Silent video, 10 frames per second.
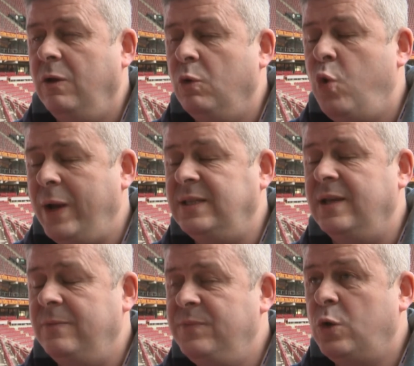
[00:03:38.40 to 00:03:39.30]
quite
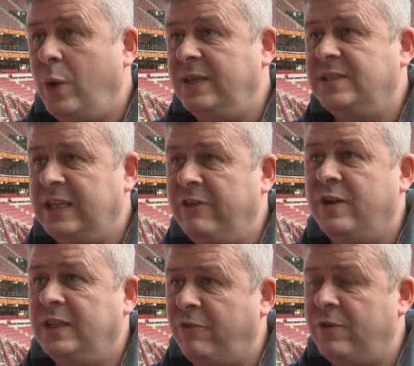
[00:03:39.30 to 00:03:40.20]
a
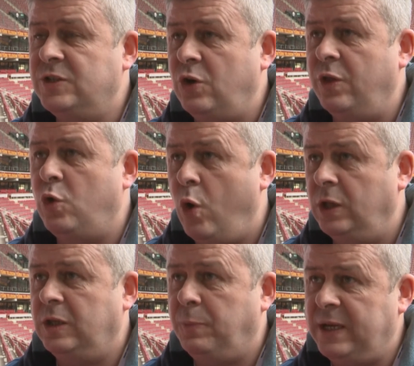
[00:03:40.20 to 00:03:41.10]
significant difference on the
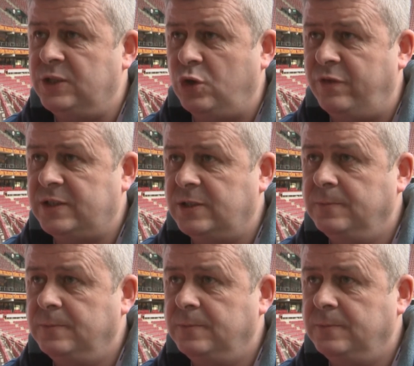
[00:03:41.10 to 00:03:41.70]
quality of the playing surface.